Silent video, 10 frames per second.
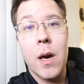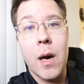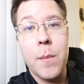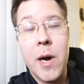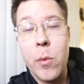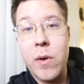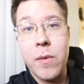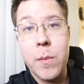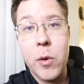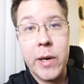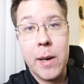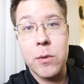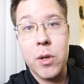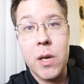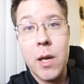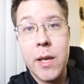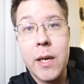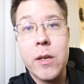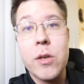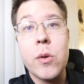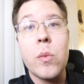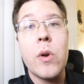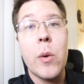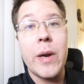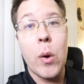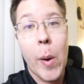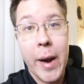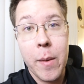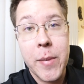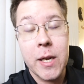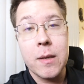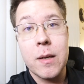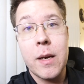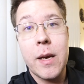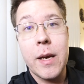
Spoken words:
I went from knowing absolutely nothing to knowing quite a bit